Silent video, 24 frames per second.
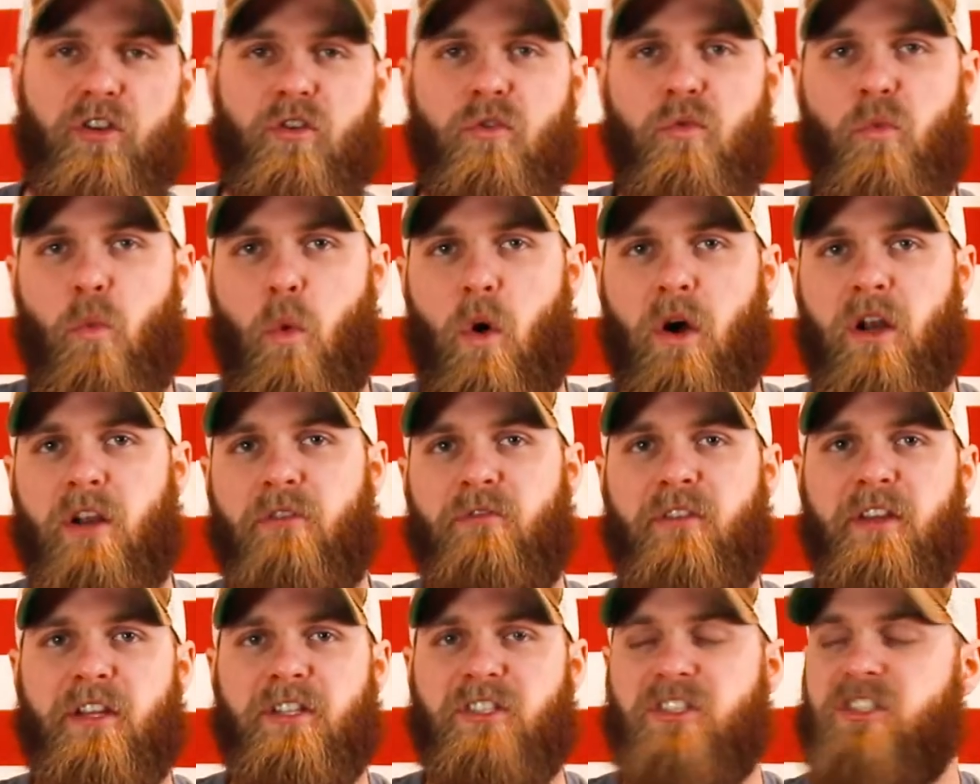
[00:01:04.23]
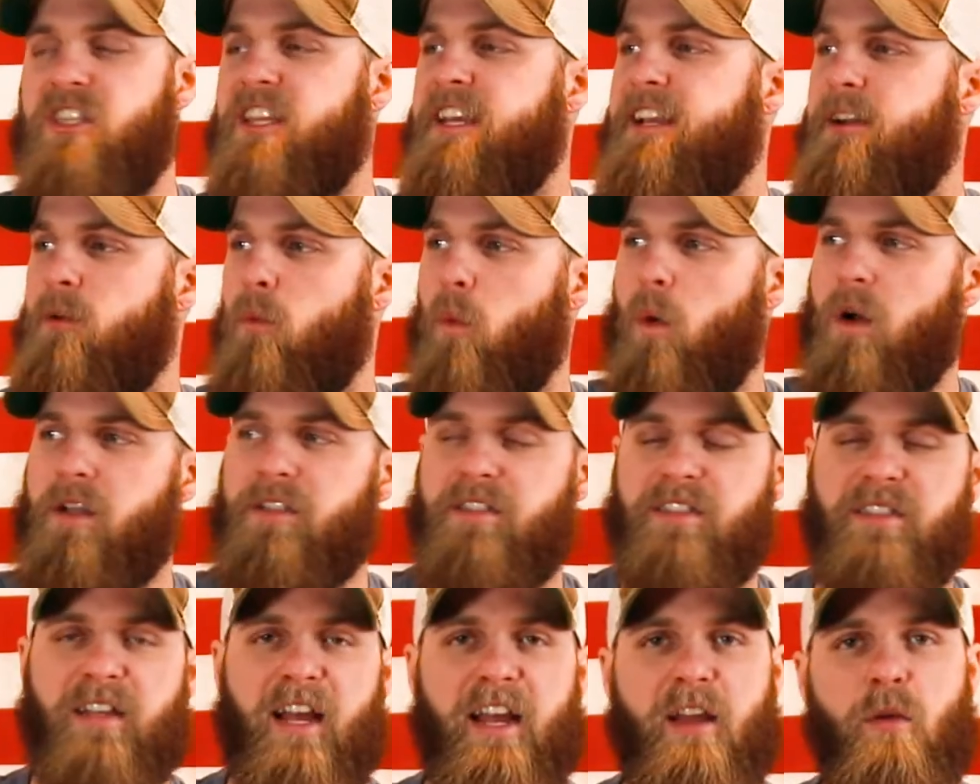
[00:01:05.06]
one of each thing, one
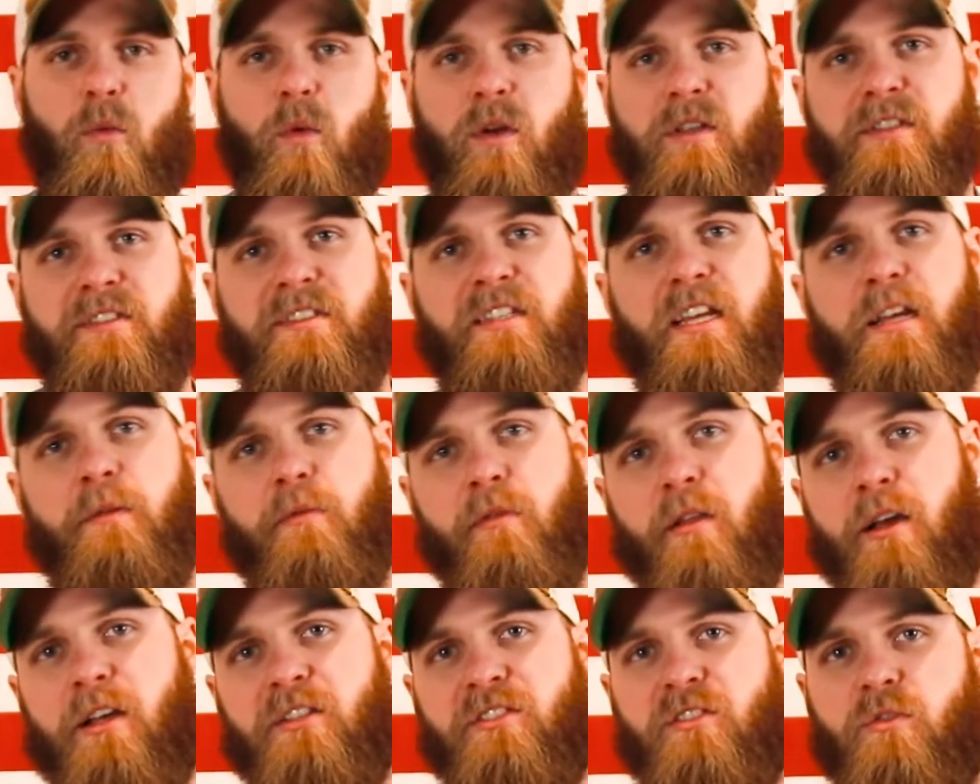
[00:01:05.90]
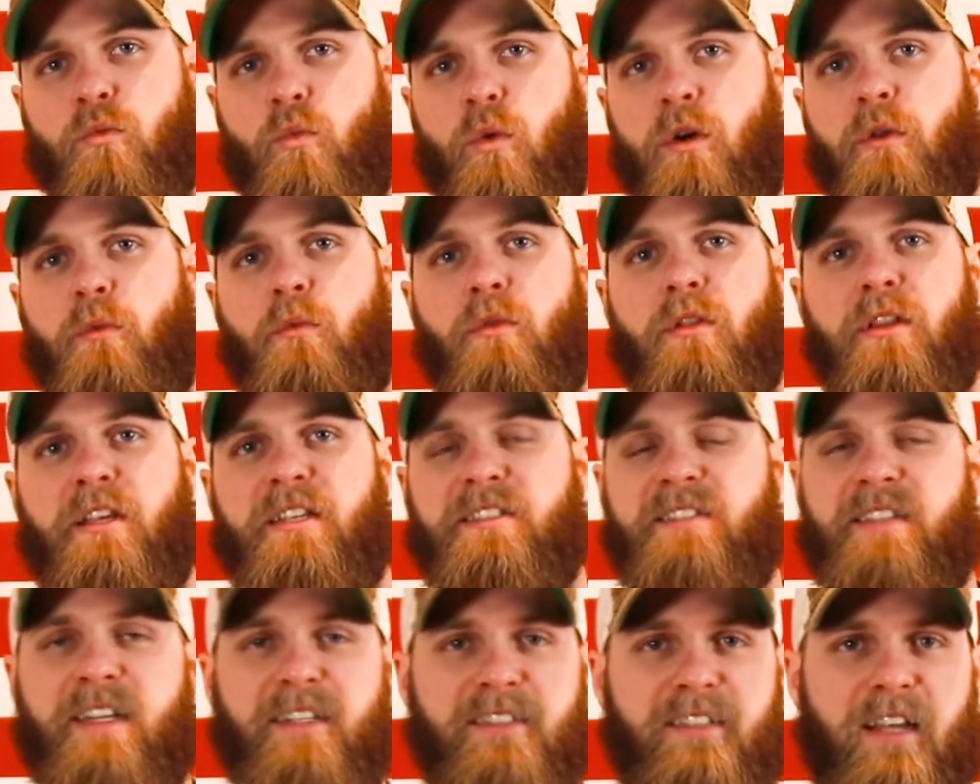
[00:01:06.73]
sight, one stabilizer, one release.
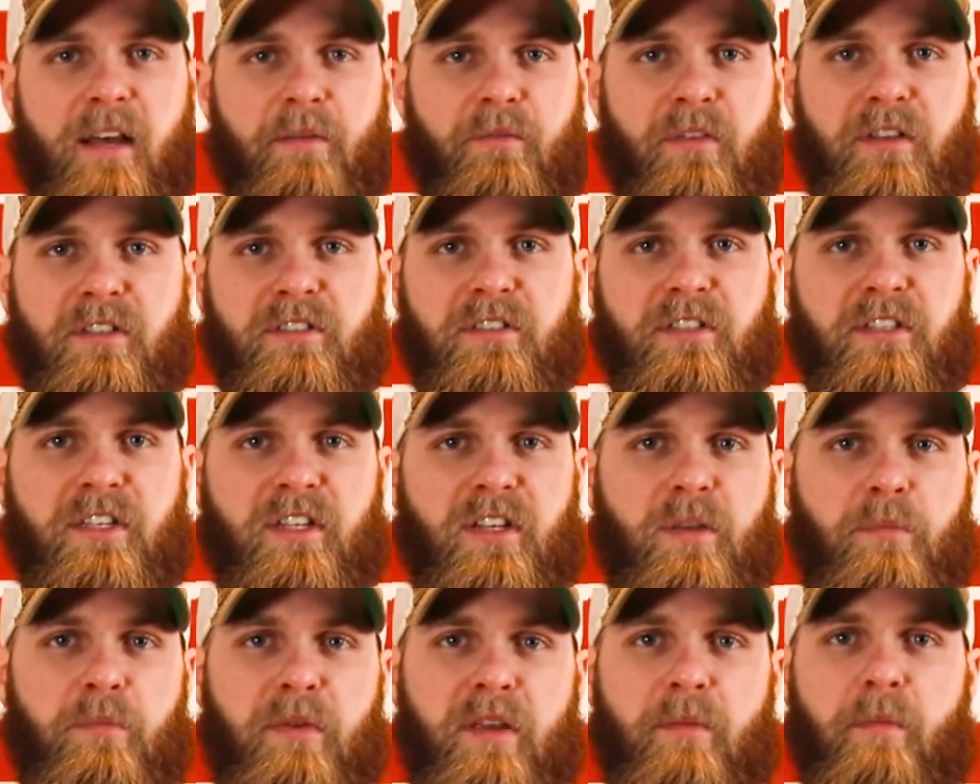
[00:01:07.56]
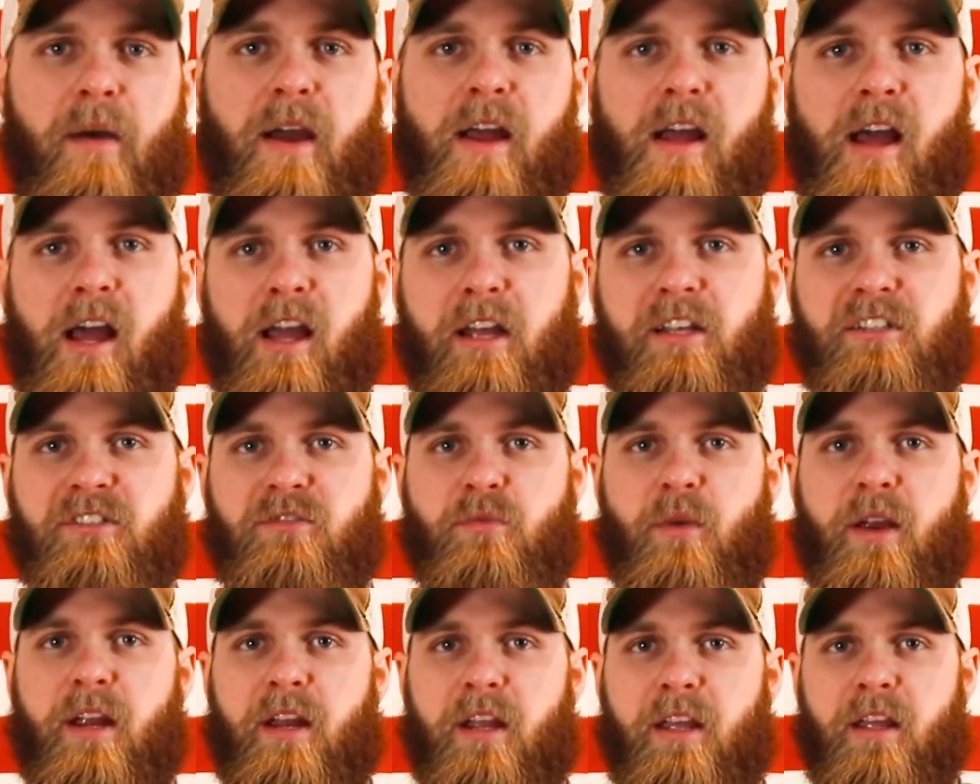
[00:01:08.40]
That's obviously going to be my highest
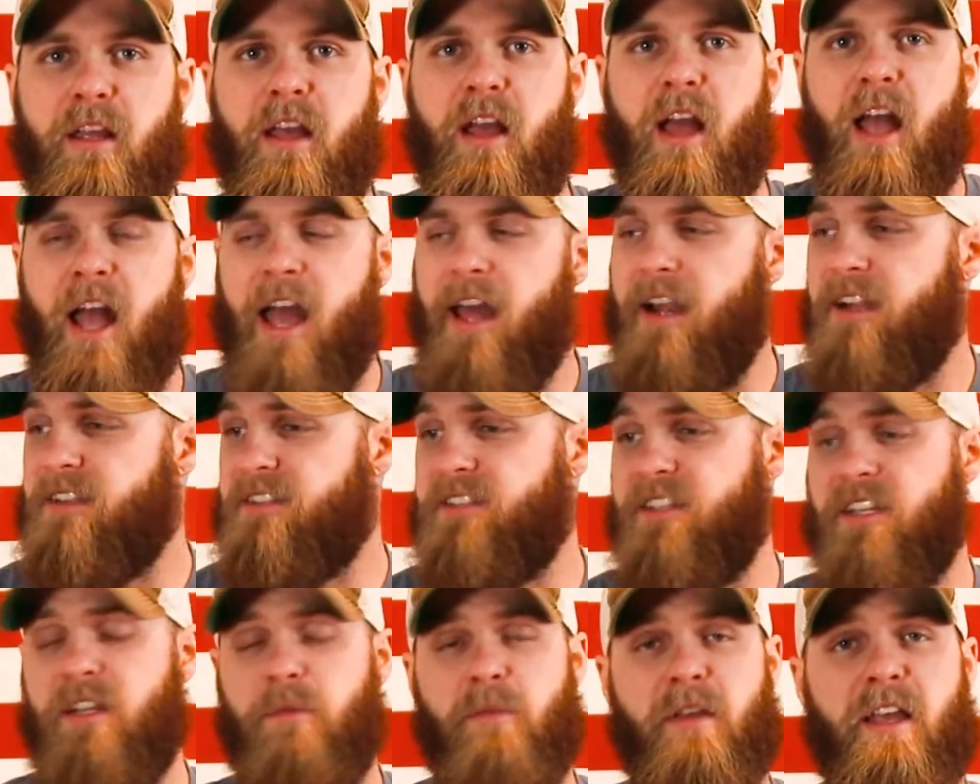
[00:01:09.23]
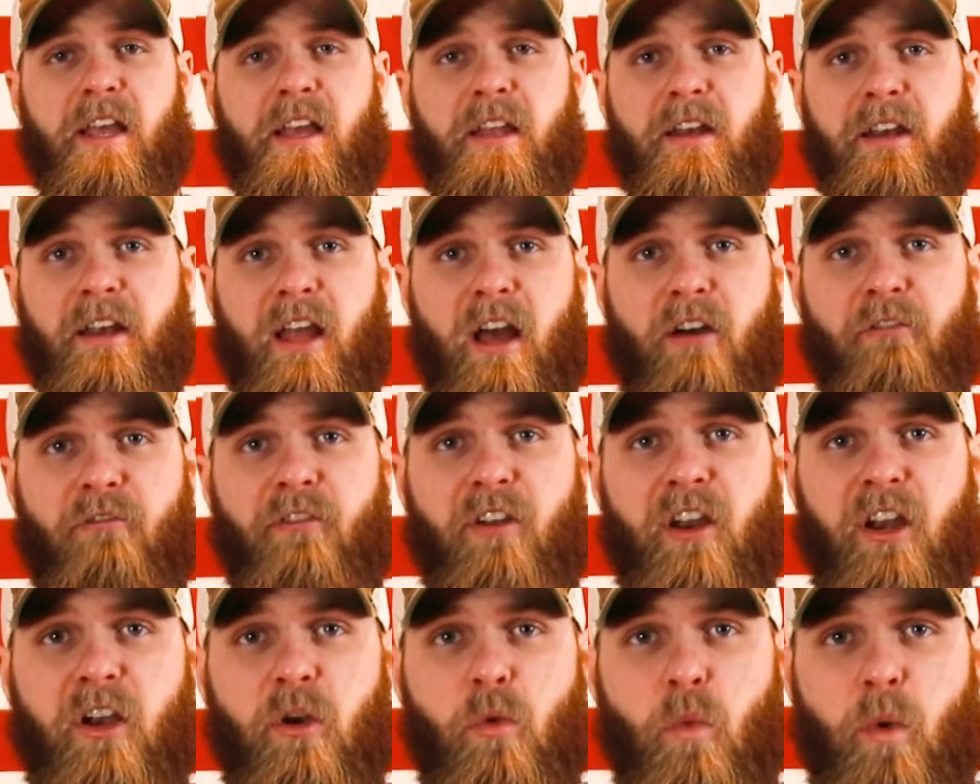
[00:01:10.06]
rating, and it's going to be handed out
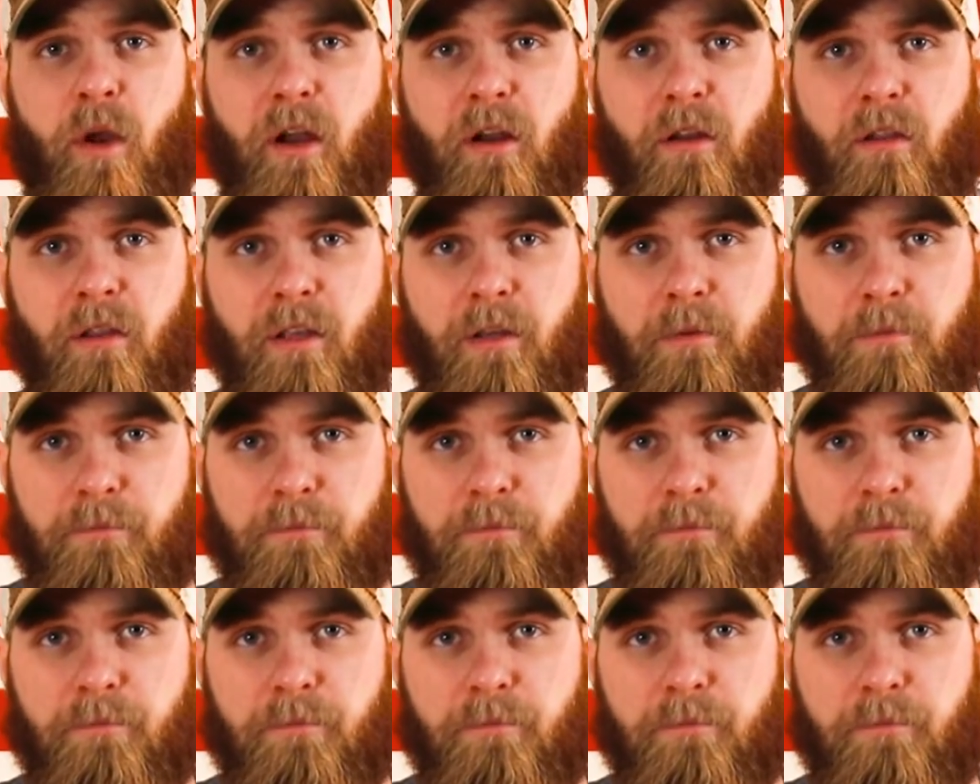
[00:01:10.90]
very rarely.